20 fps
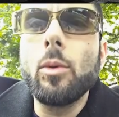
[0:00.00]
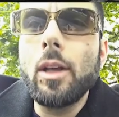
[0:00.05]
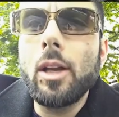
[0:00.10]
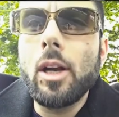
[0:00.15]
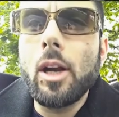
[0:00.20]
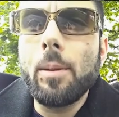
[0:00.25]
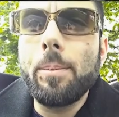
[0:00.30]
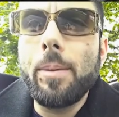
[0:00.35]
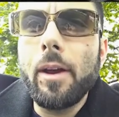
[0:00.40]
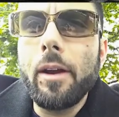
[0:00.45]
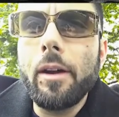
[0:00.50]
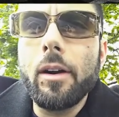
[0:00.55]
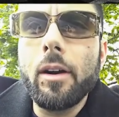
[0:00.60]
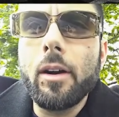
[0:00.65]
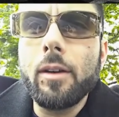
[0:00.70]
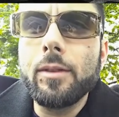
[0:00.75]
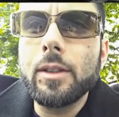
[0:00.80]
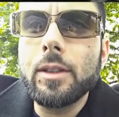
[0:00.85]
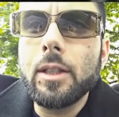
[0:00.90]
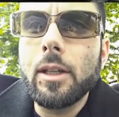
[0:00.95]
we hit our pair.
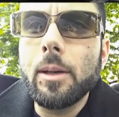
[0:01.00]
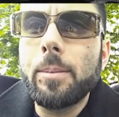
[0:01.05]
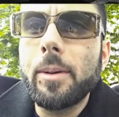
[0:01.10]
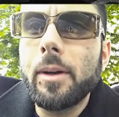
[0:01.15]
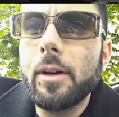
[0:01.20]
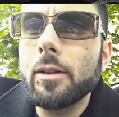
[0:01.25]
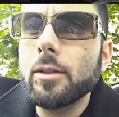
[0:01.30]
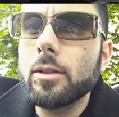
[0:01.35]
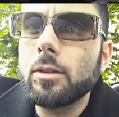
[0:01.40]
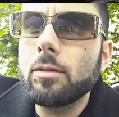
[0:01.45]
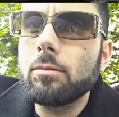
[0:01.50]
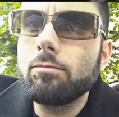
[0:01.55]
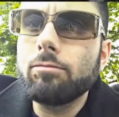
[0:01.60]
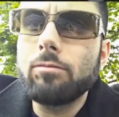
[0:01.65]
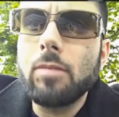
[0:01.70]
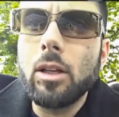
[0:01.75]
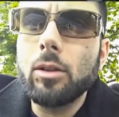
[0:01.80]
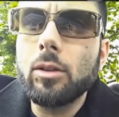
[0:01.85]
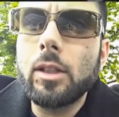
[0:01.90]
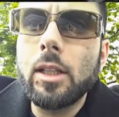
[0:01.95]
Obviously our pair
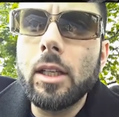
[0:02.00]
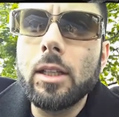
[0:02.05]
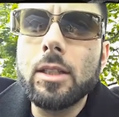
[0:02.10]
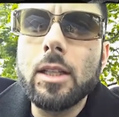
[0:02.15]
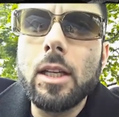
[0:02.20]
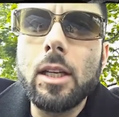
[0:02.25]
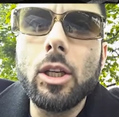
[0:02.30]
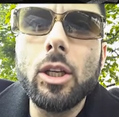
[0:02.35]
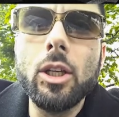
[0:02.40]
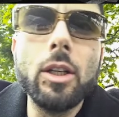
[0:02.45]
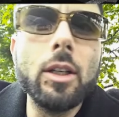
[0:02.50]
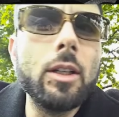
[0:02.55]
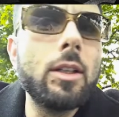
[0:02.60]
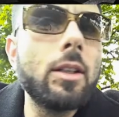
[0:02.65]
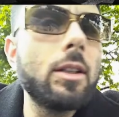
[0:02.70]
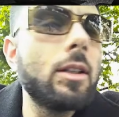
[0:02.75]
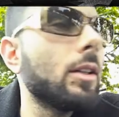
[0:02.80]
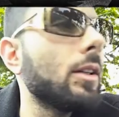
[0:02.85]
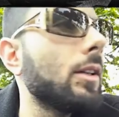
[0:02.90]
I don't think is any good.